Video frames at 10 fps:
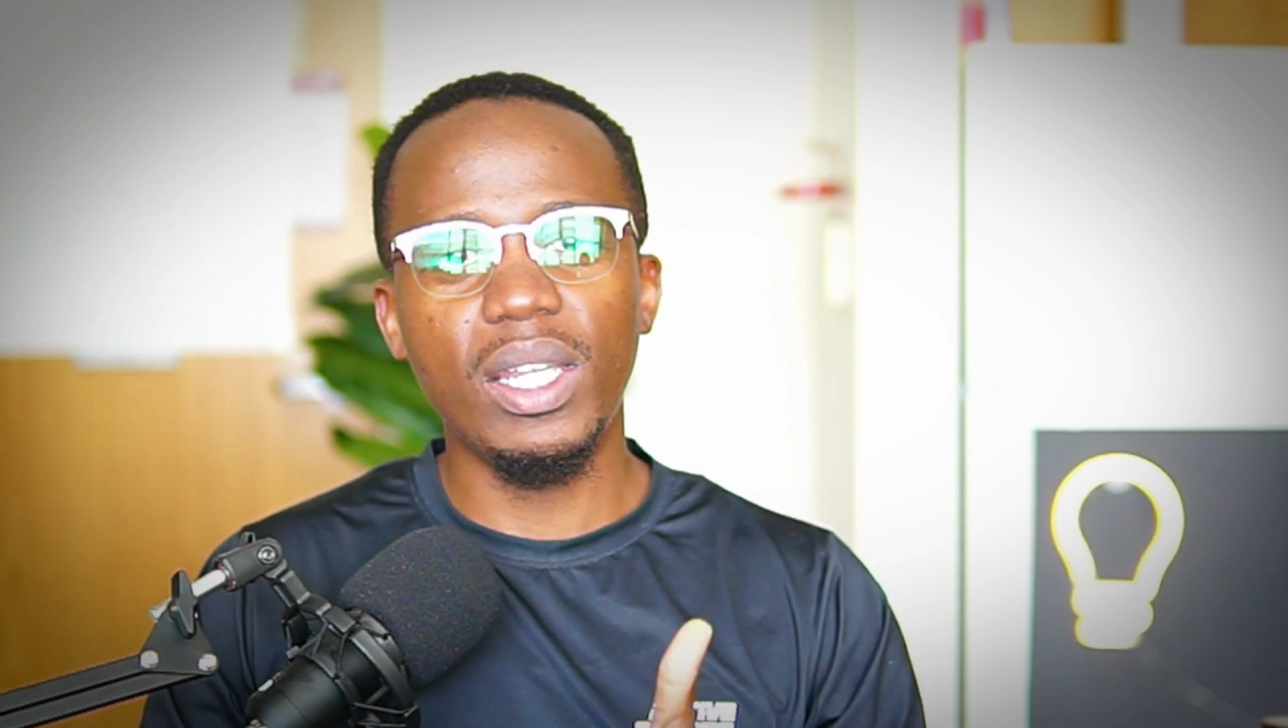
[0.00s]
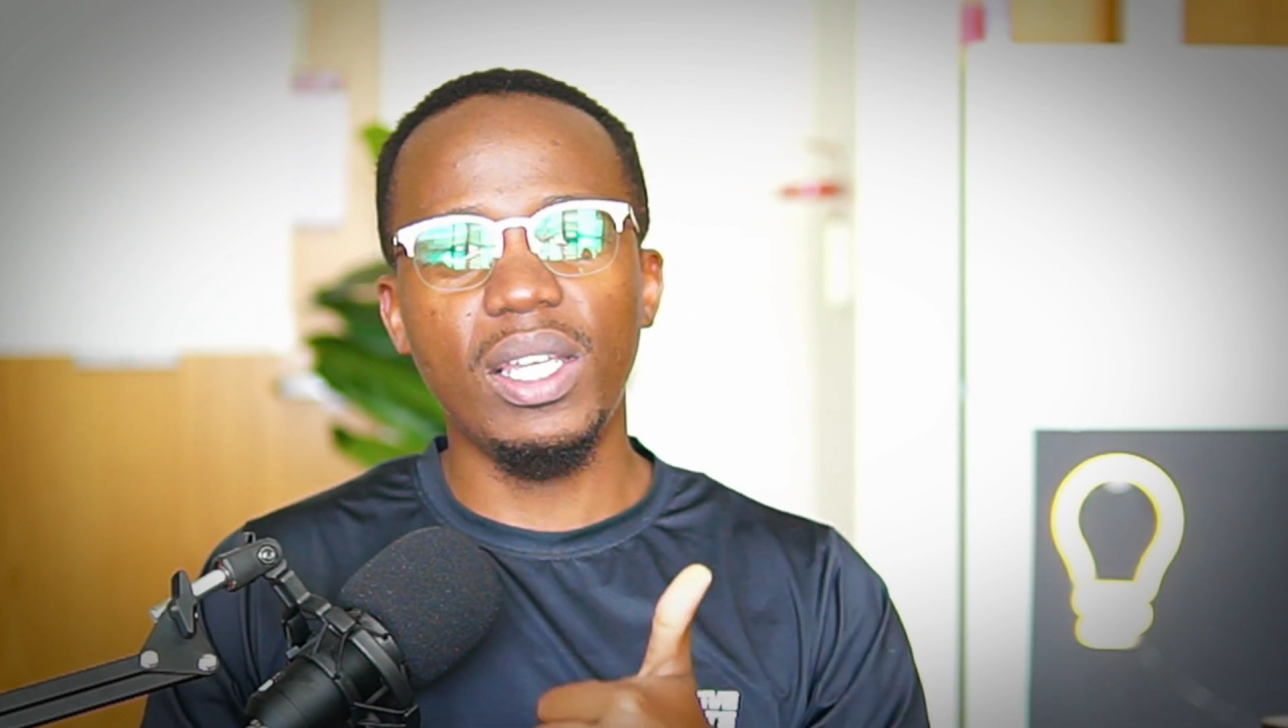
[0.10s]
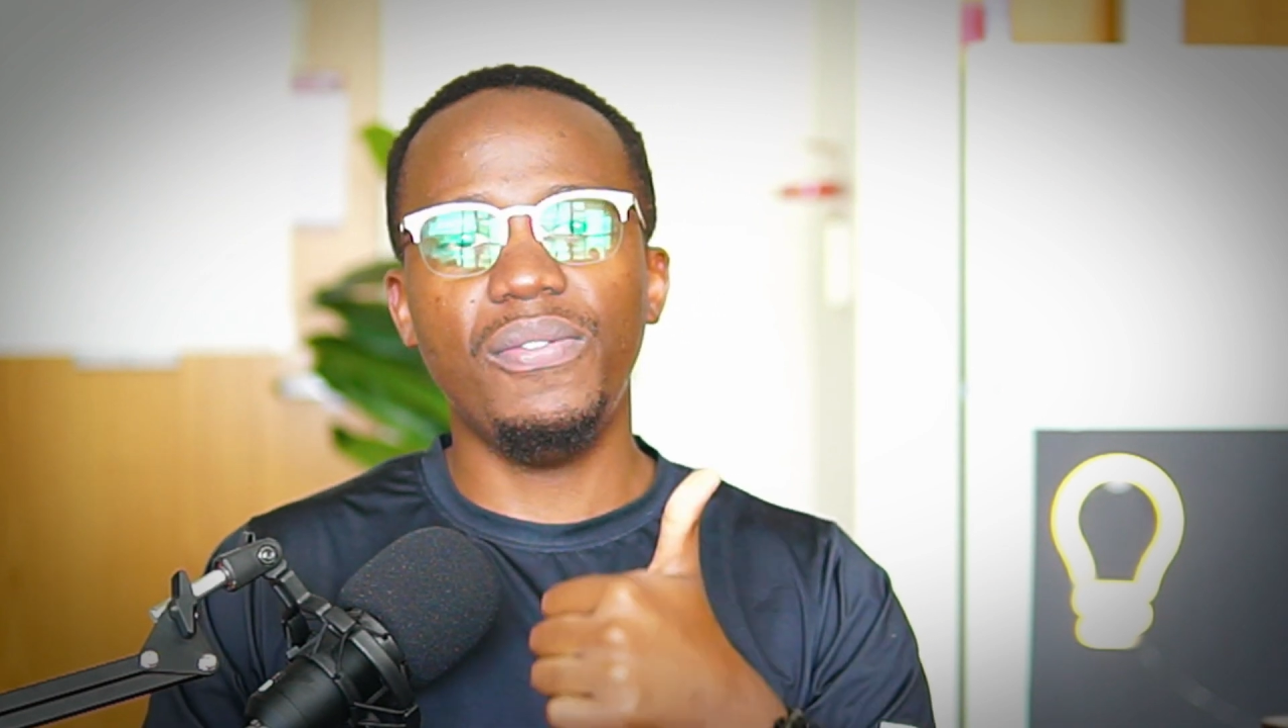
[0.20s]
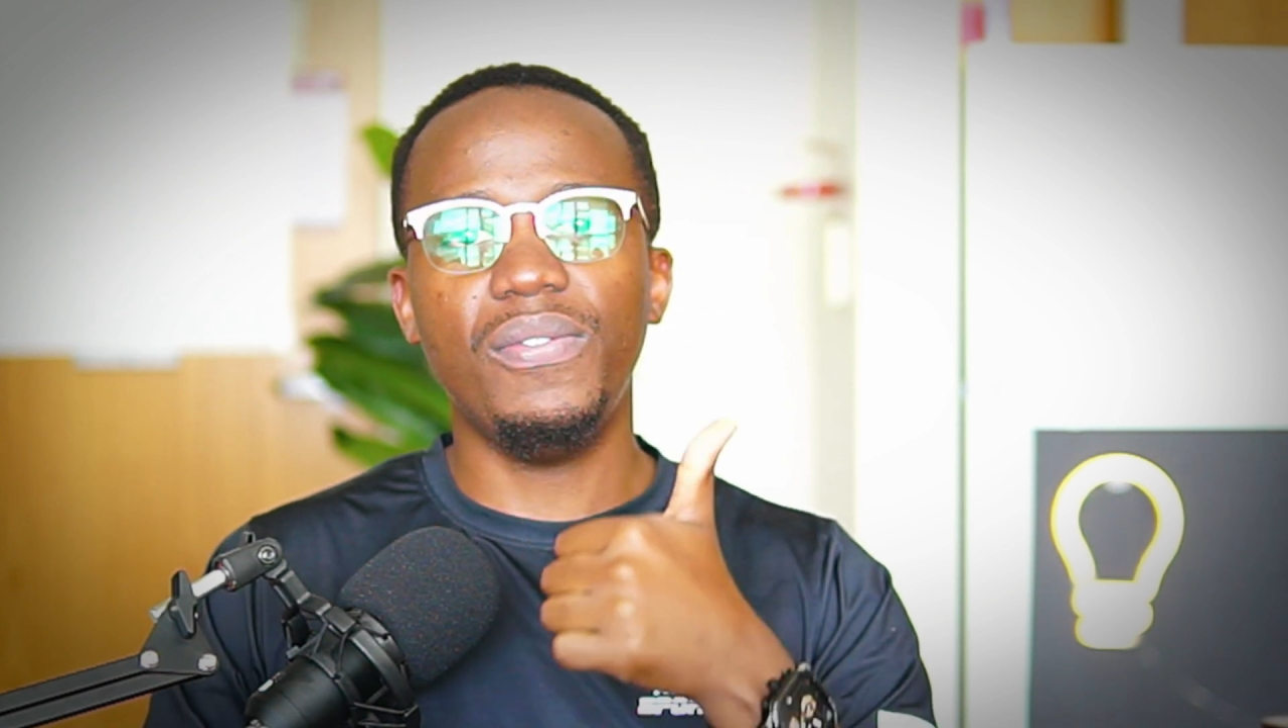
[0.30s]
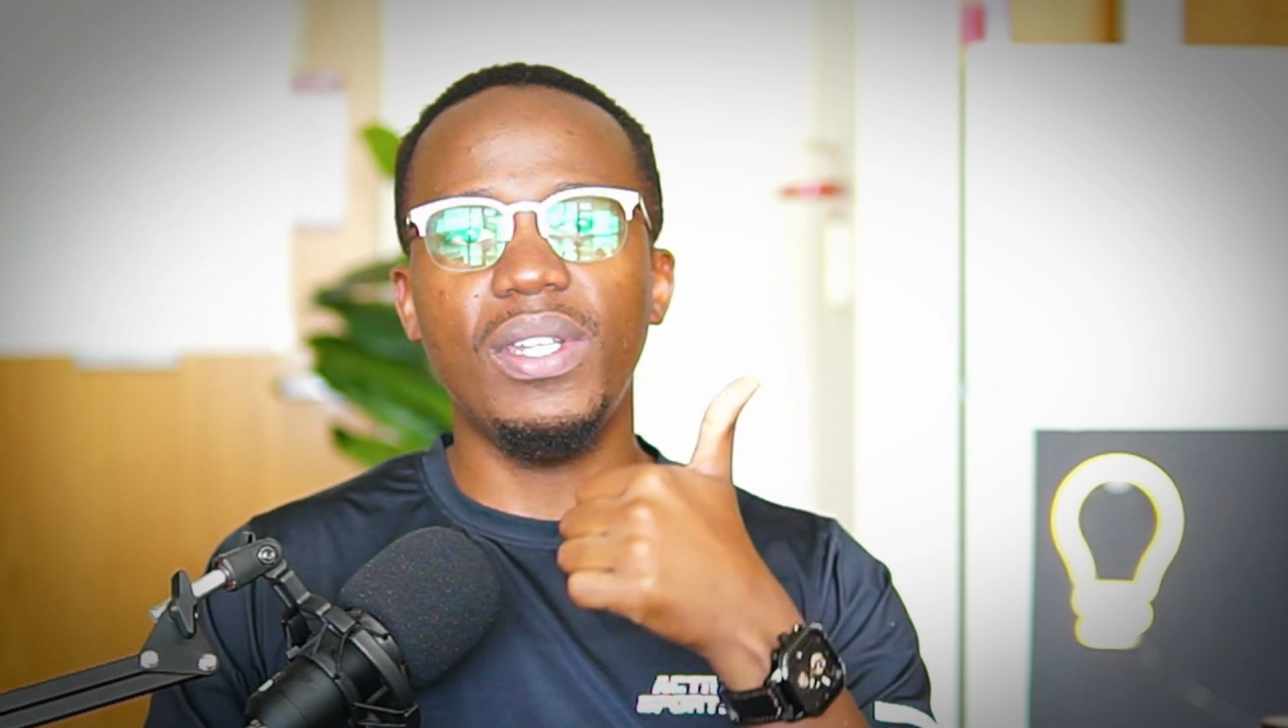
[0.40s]

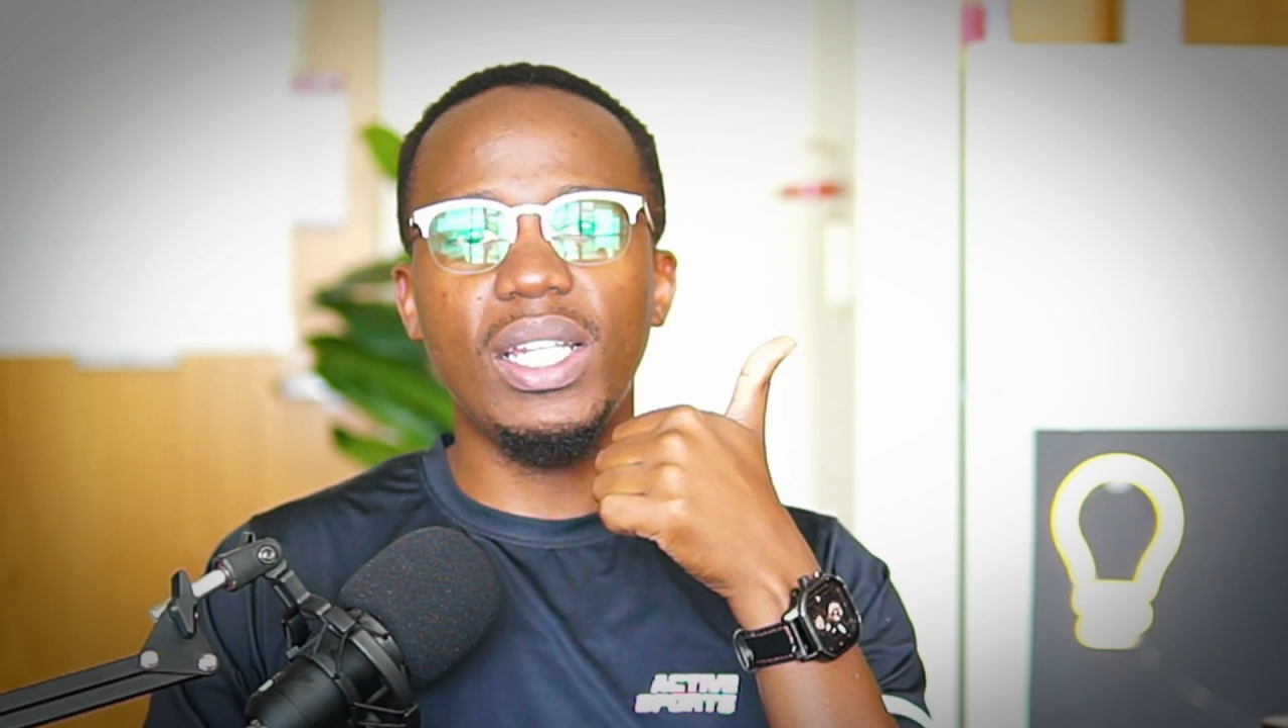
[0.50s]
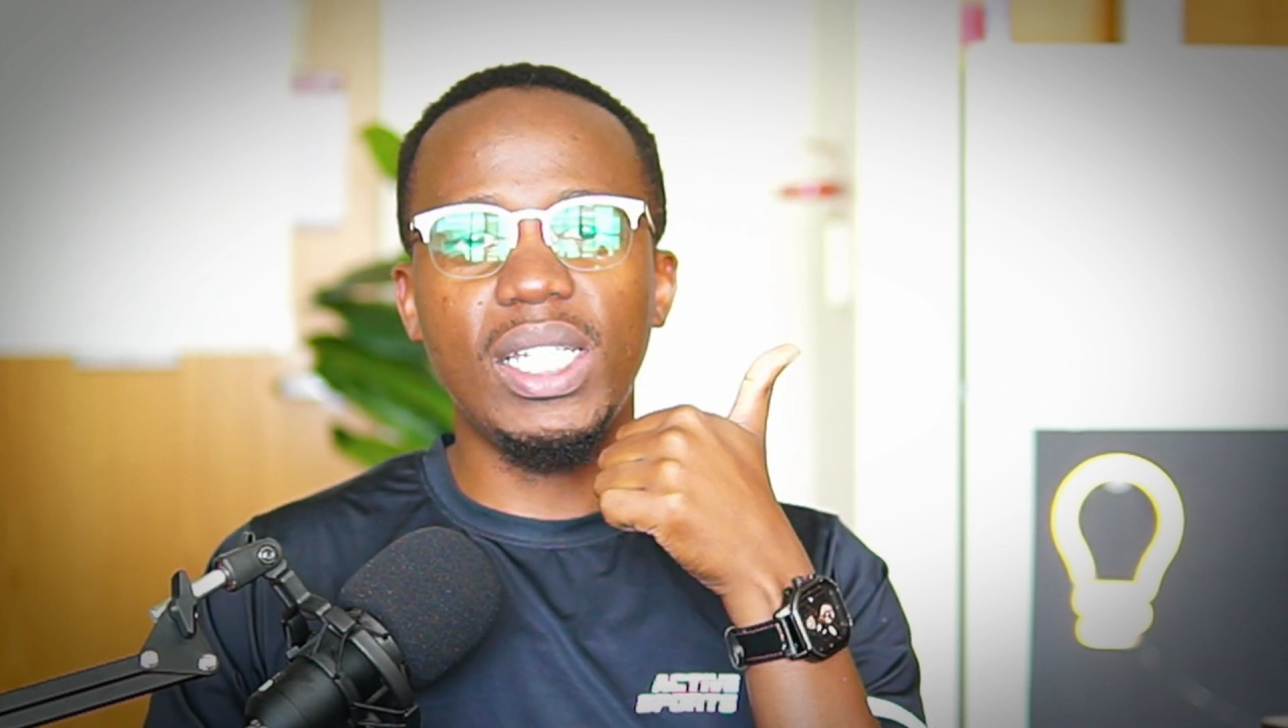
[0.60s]
if they